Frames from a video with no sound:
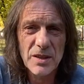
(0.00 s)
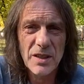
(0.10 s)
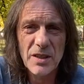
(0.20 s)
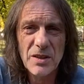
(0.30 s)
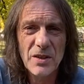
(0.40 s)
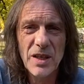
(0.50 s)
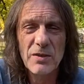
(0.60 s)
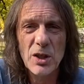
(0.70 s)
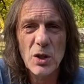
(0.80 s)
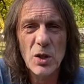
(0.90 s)
you don't
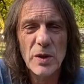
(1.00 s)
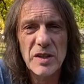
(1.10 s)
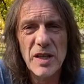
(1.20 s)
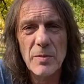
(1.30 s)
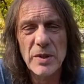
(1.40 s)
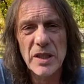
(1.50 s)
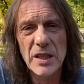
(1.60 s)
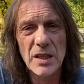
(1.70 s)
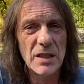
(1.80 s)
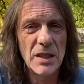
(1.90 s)
have a clue what's
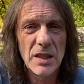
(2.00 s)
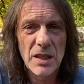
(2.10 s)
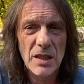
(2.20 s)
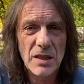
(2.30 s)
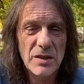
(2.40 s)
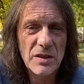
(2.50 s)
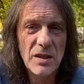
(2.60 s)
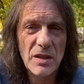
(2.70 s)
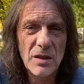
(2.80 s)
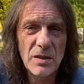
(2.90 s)
happening. And it is
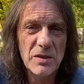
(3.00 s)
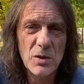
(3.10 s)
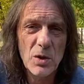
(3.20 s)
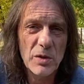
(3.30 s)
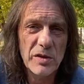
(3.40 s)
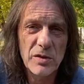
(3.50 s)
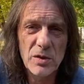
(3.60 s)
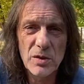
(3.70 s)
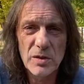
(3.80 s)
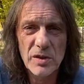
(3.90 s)
also goes
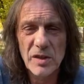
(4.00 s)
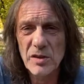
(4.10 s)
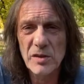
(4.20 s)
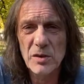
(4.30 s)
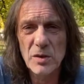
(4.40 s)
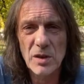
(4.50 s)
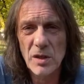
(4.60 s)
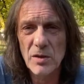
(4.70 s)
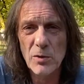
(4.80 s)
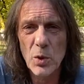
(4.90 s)
to Sun Tzu,
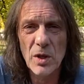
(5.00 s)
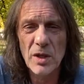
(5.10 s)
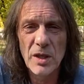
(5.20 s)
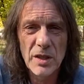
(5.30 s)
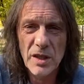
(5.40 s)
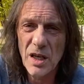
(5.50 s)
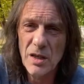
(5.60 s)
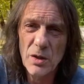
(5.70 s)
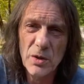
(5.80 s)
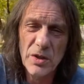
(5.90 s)
Art of War. Got
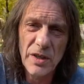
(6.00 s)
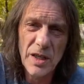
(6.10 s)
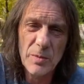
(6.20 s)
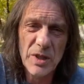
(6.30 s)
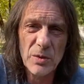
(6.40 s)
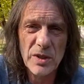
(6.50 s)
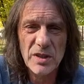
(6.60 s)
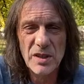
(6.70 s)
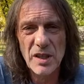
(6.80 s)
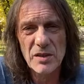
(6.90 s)
to know your enemy, what he
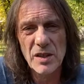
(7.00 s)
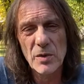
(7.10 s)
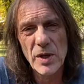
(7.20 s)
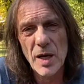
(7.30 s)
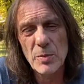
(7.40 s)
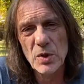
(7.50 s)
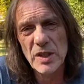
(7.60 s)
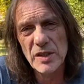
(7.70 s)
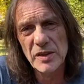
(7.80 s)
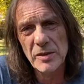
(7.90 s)
thinks, how he
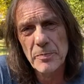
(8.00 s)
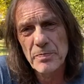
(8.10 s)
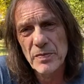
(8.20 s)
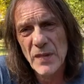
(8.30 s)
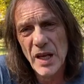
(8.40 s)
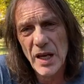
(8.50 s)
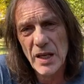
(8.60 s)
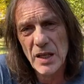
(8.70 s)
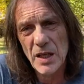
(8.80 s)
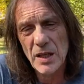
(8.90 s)
operates. And